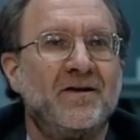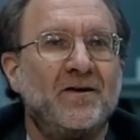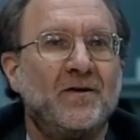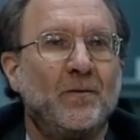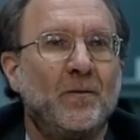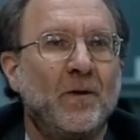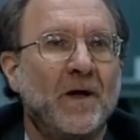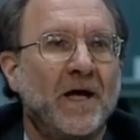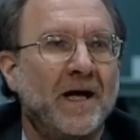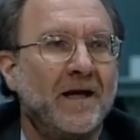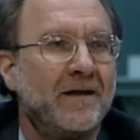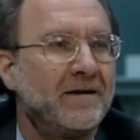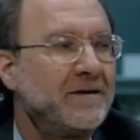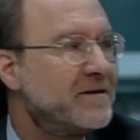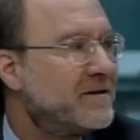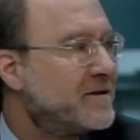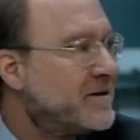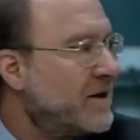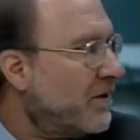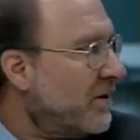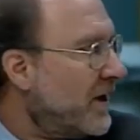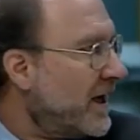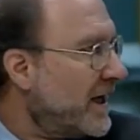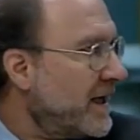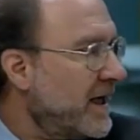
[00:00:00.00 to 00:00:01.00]
Well,
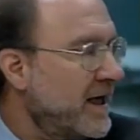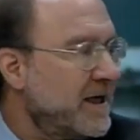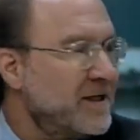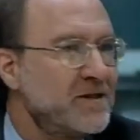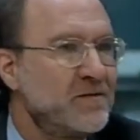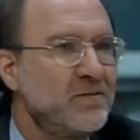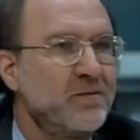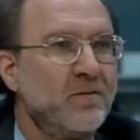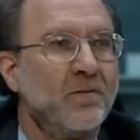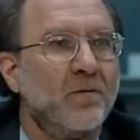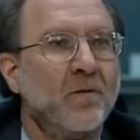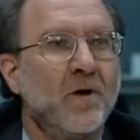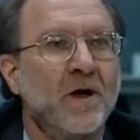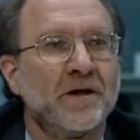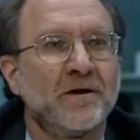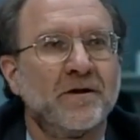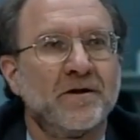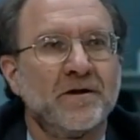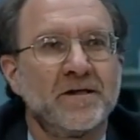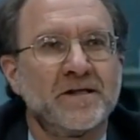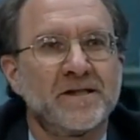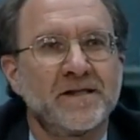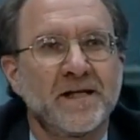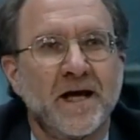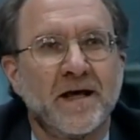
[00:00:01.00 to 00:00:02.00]
so I guess one
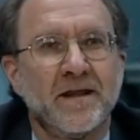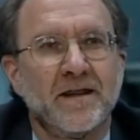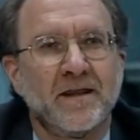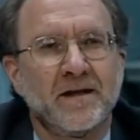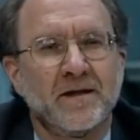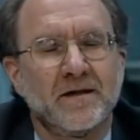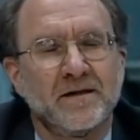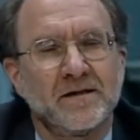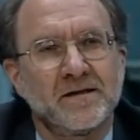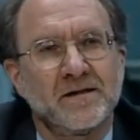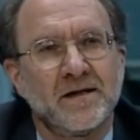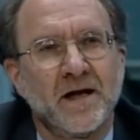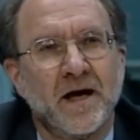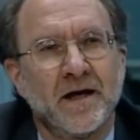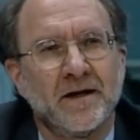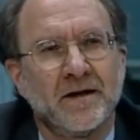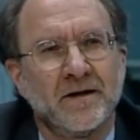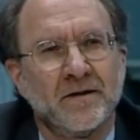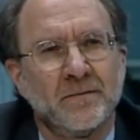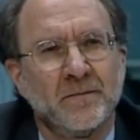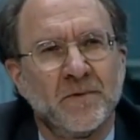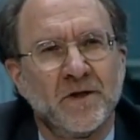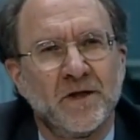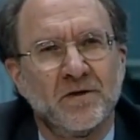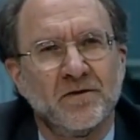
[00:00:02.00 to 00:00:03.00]
could say that it's not
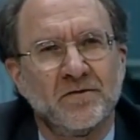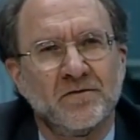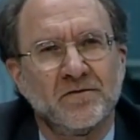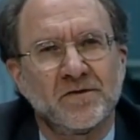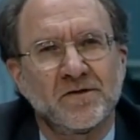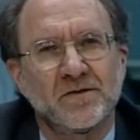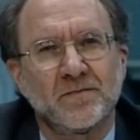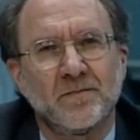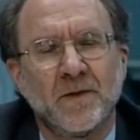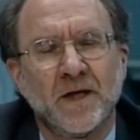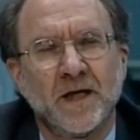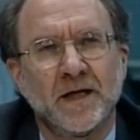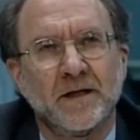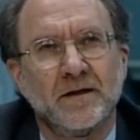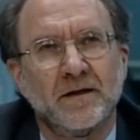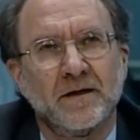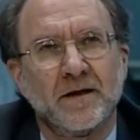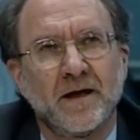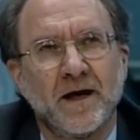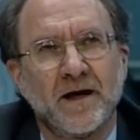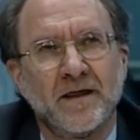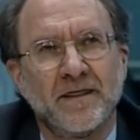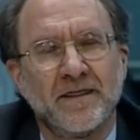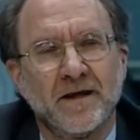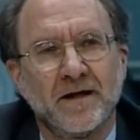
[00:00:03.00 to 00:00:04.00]
an abuse, but
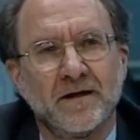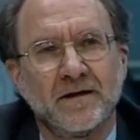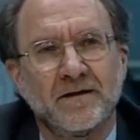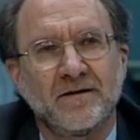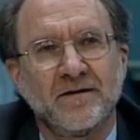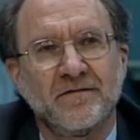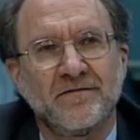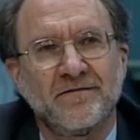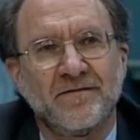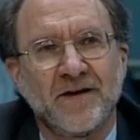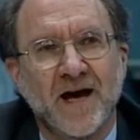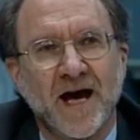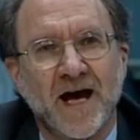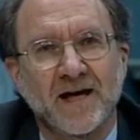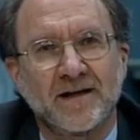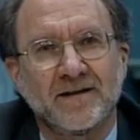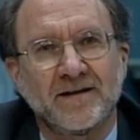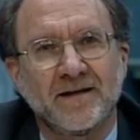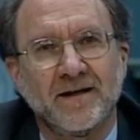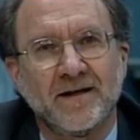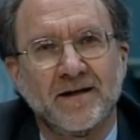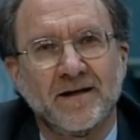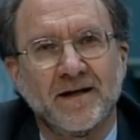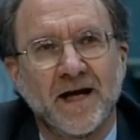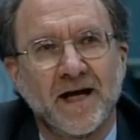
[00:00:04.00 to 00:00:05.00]
I think the fact
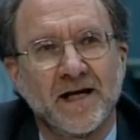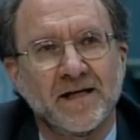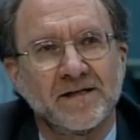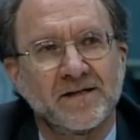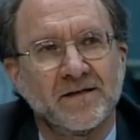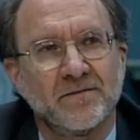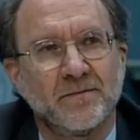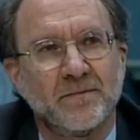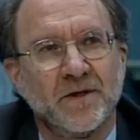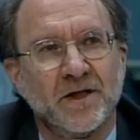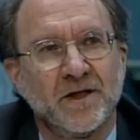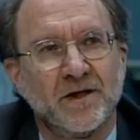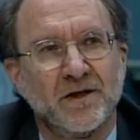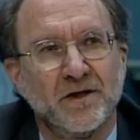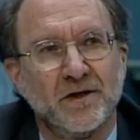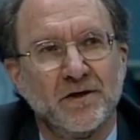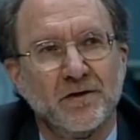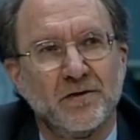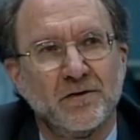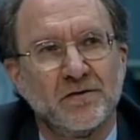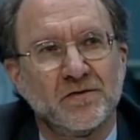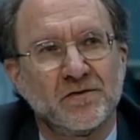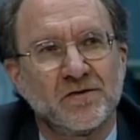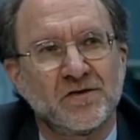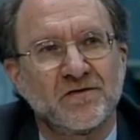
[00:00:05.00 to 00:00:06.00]
that it hasn't been
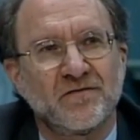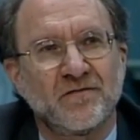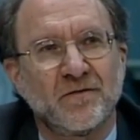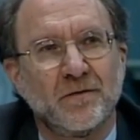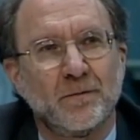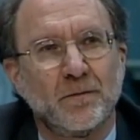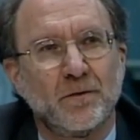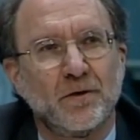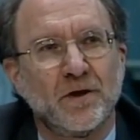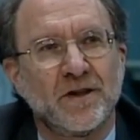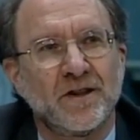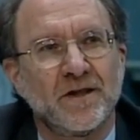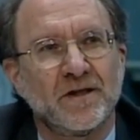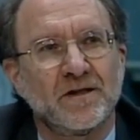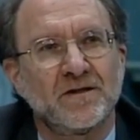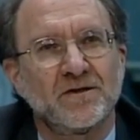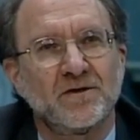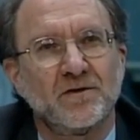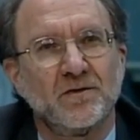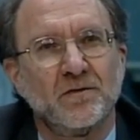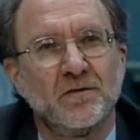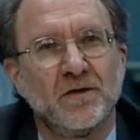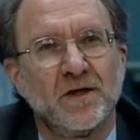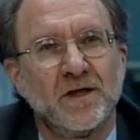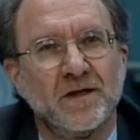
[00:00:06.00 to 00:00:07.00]
used for more than
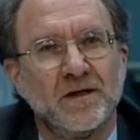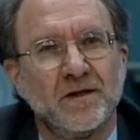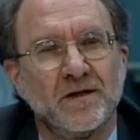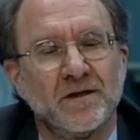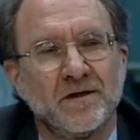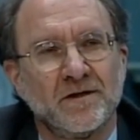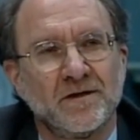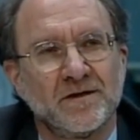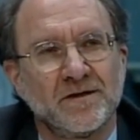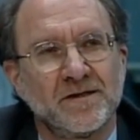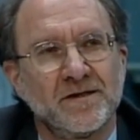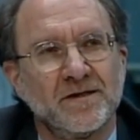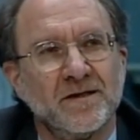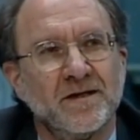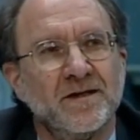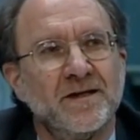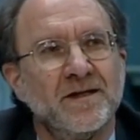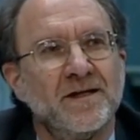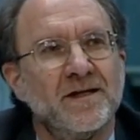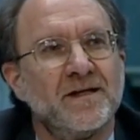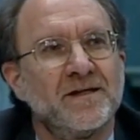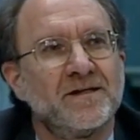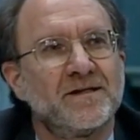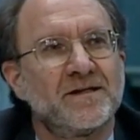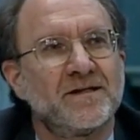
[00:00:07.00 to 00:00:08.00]
2 years
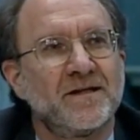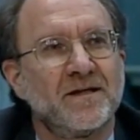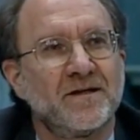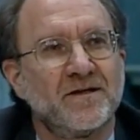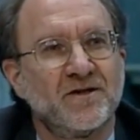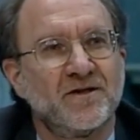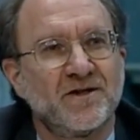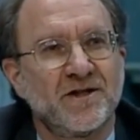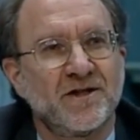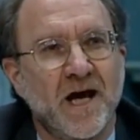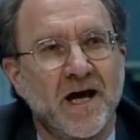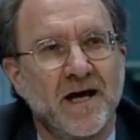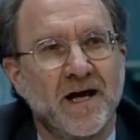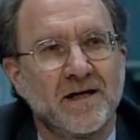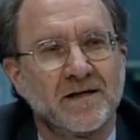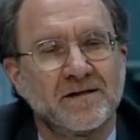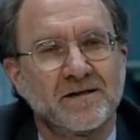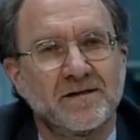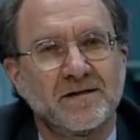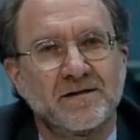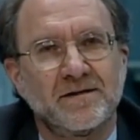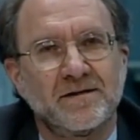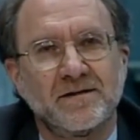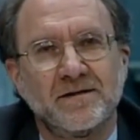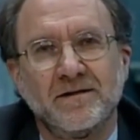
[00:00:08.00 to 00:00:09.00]

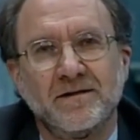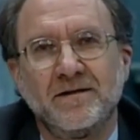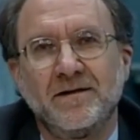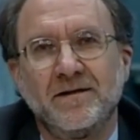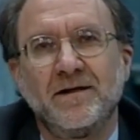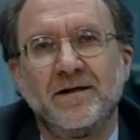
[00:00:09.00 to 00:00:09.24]
suggests